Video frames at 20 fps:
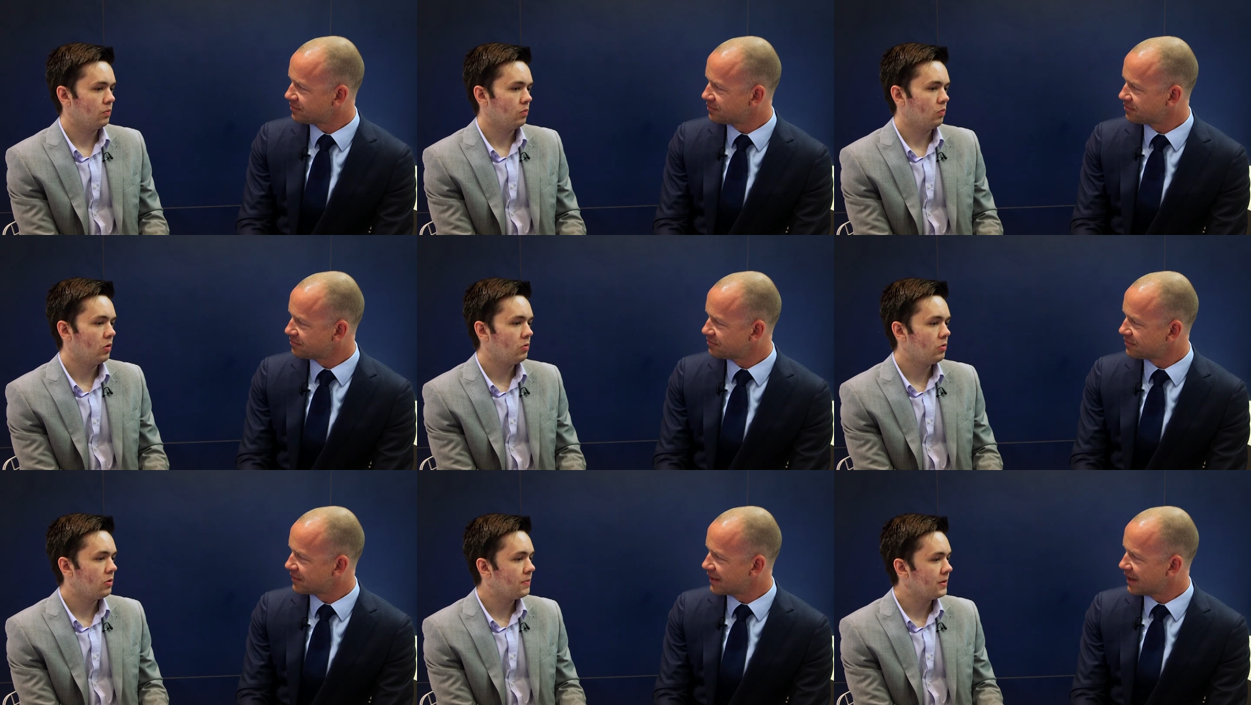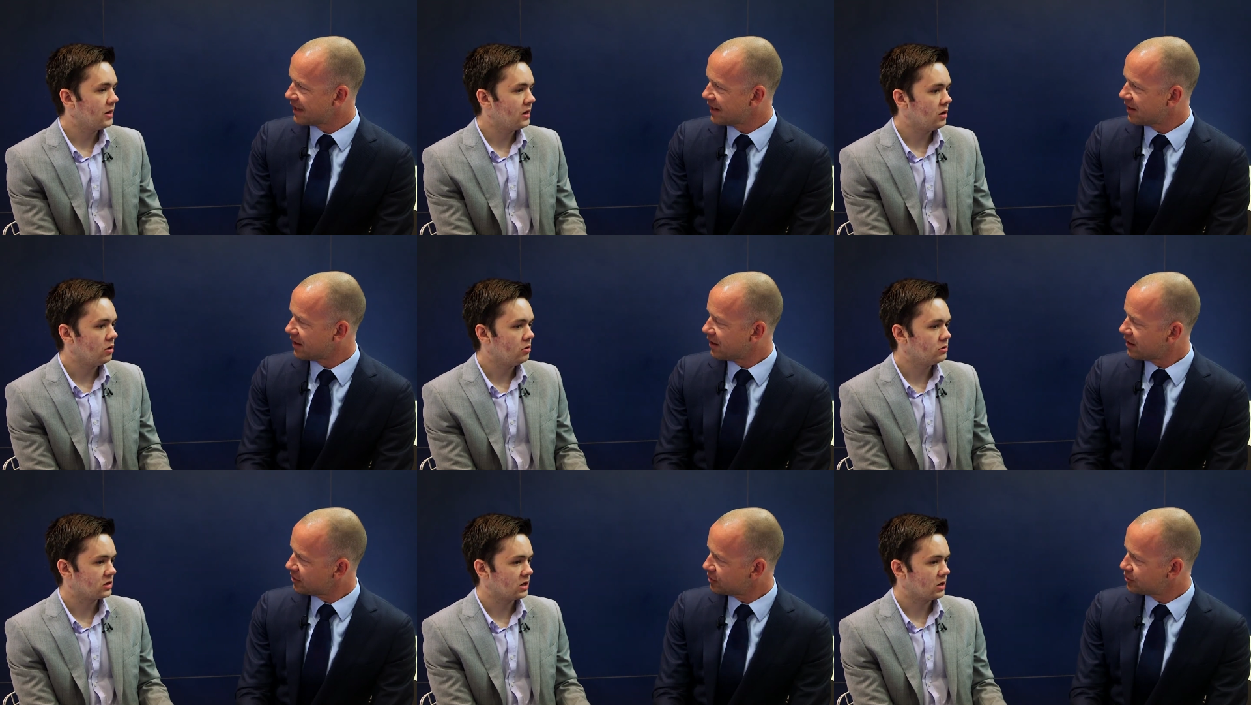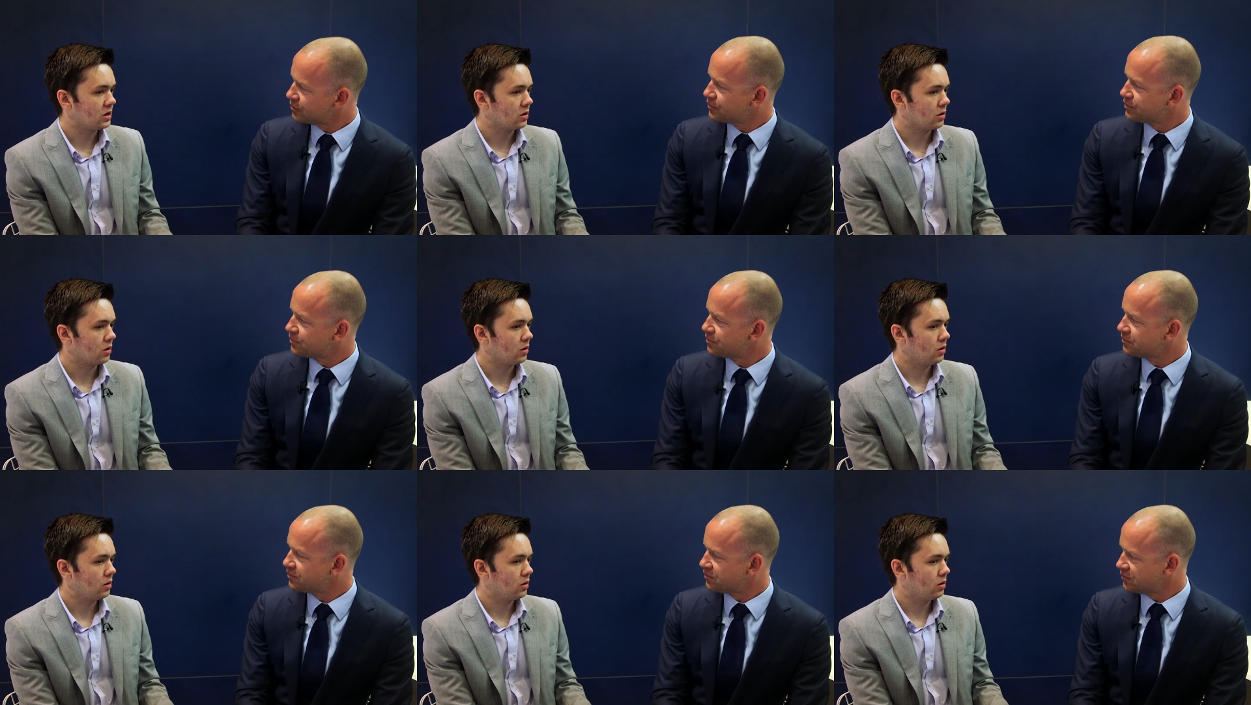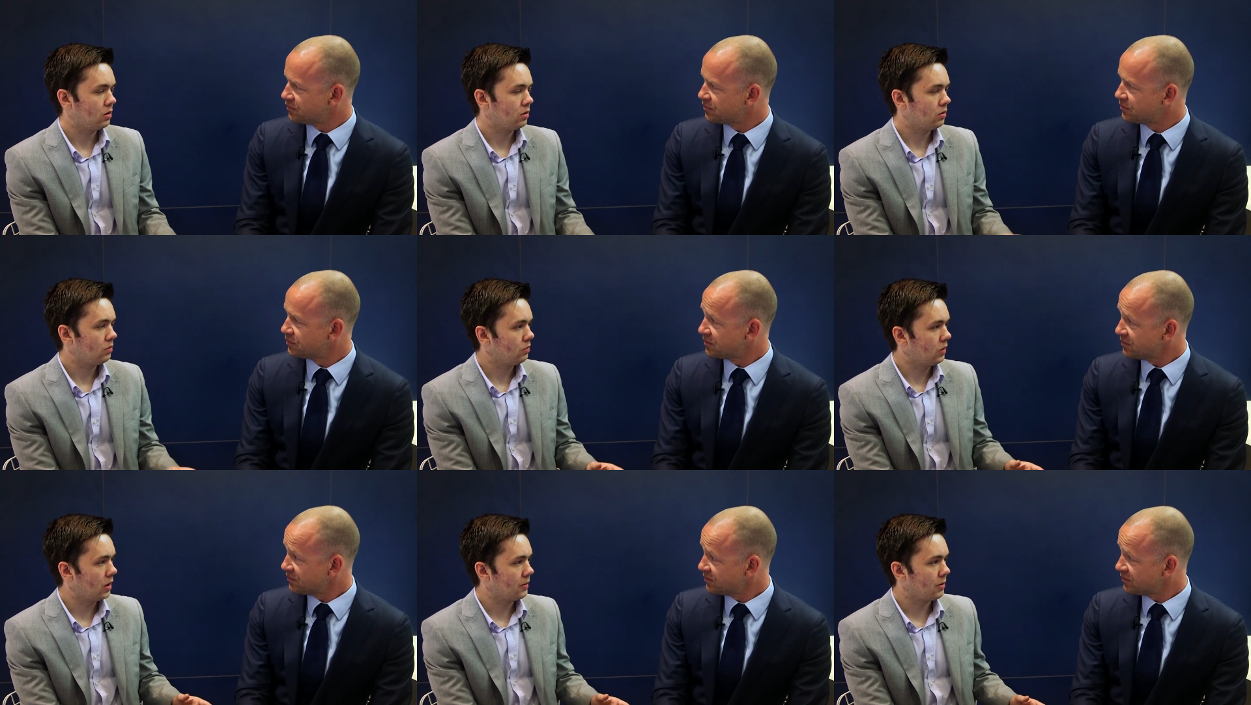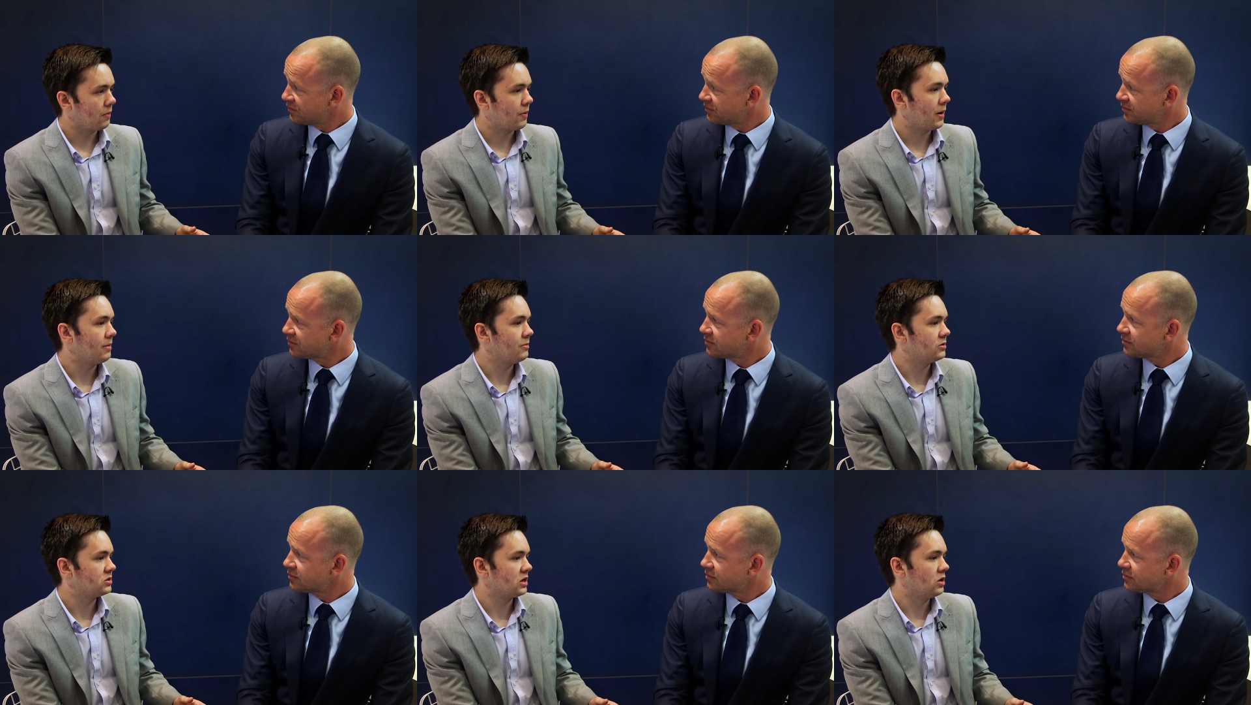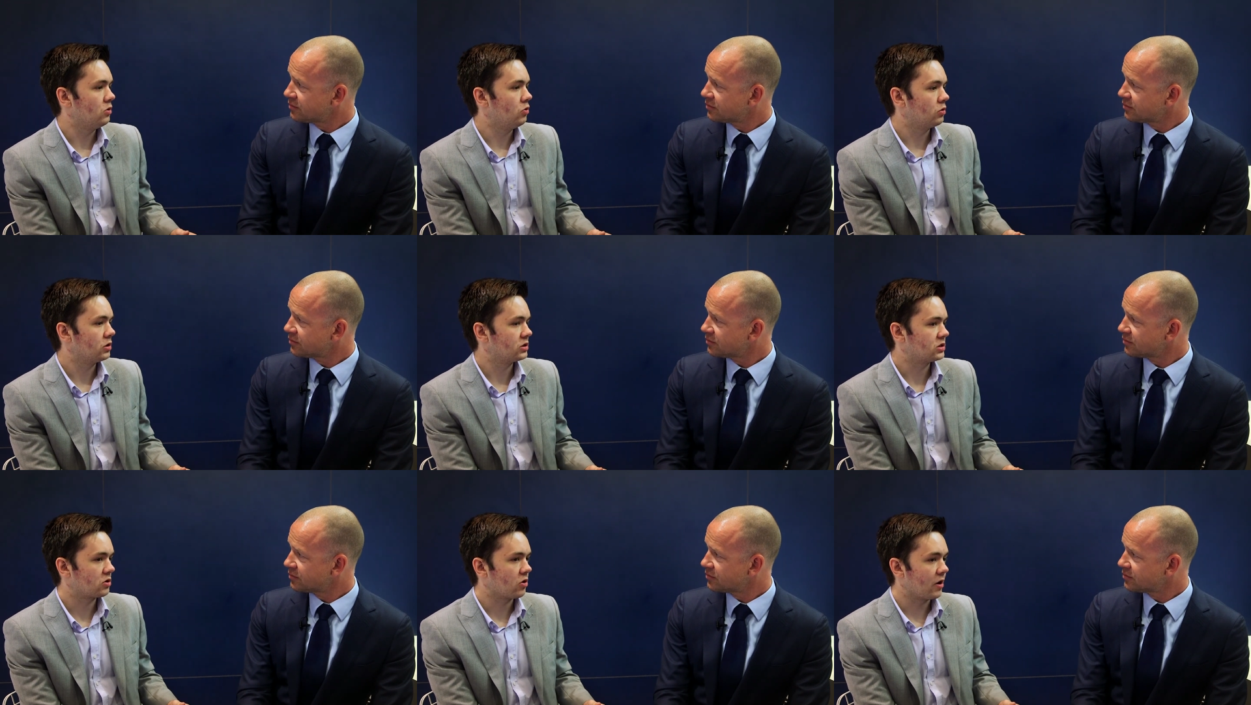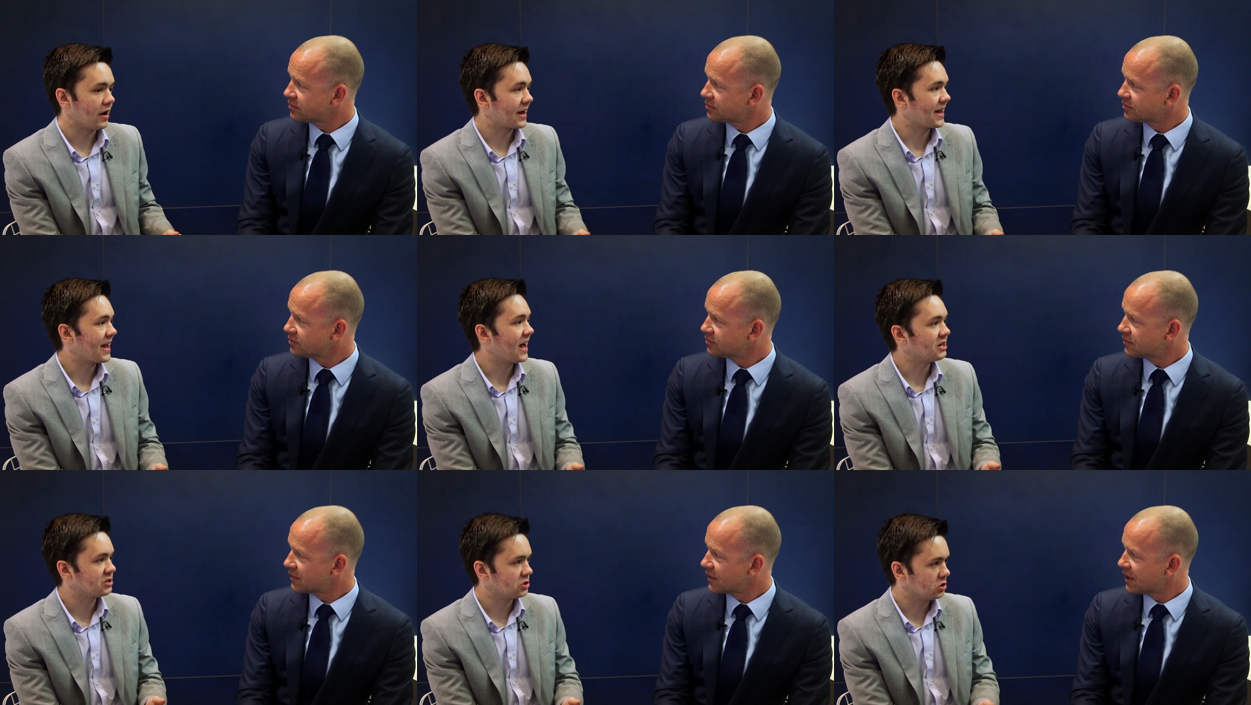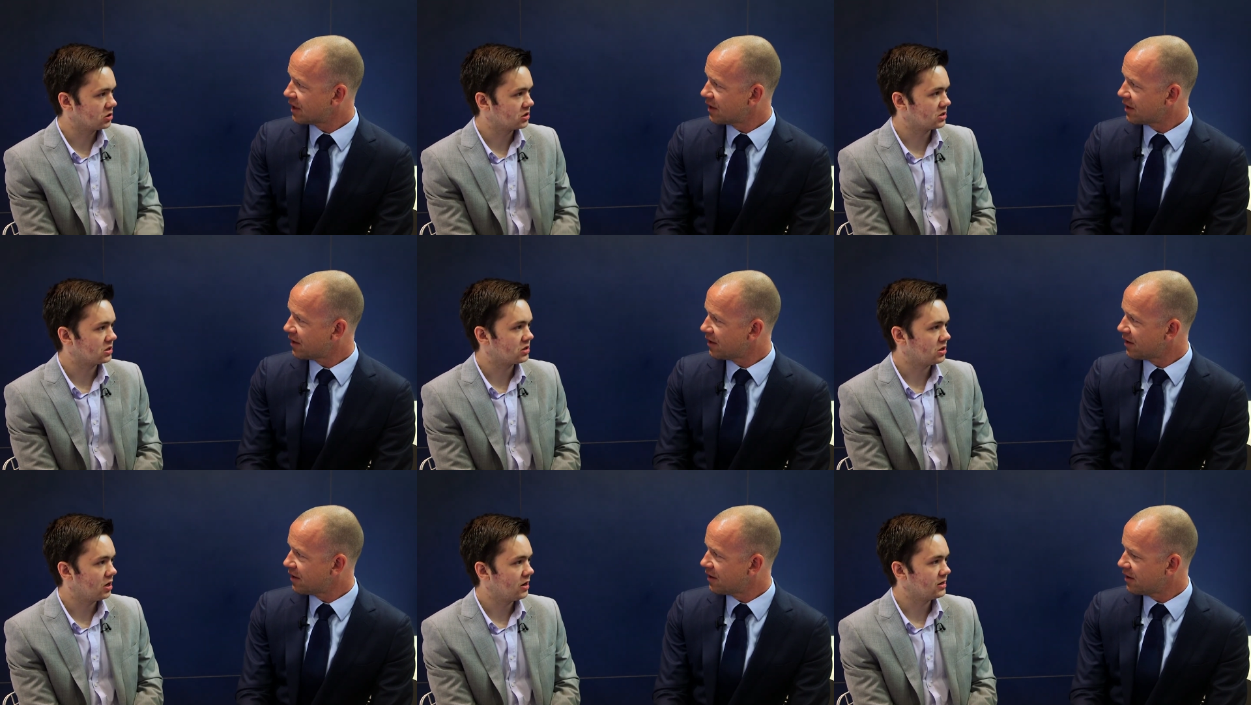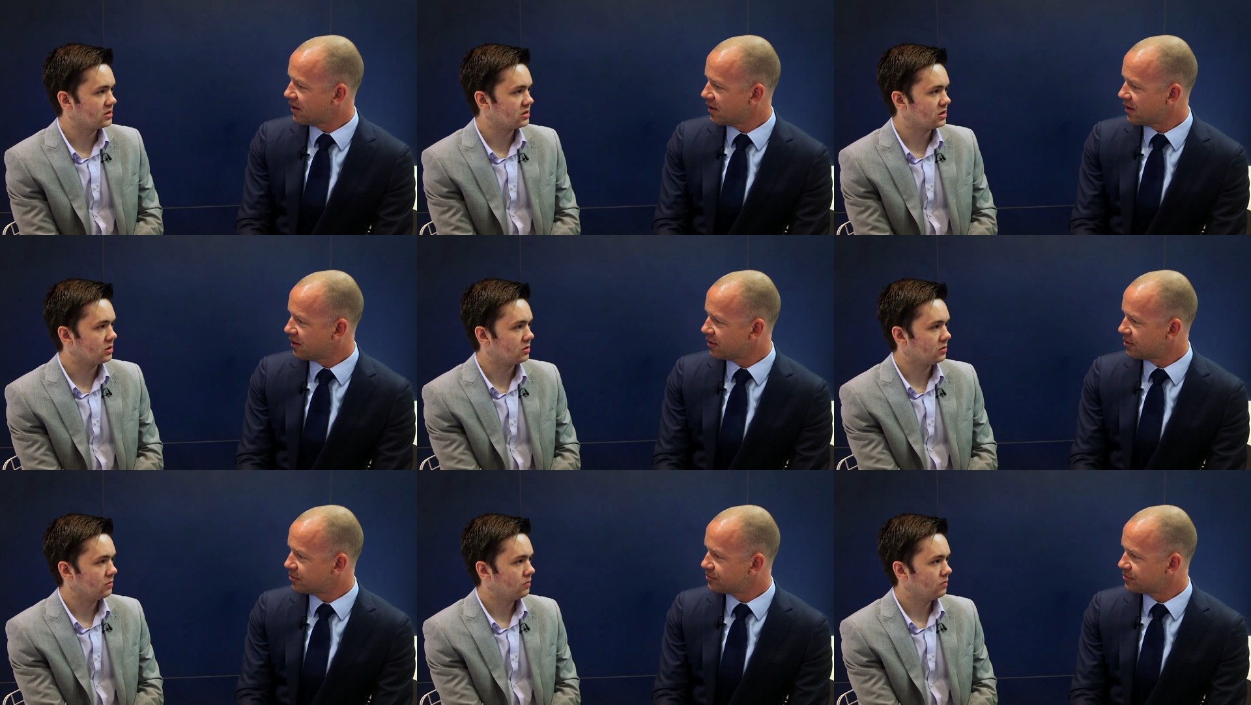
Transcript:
Speaker 1: Will we be using mobile payments in order to create a cashless society?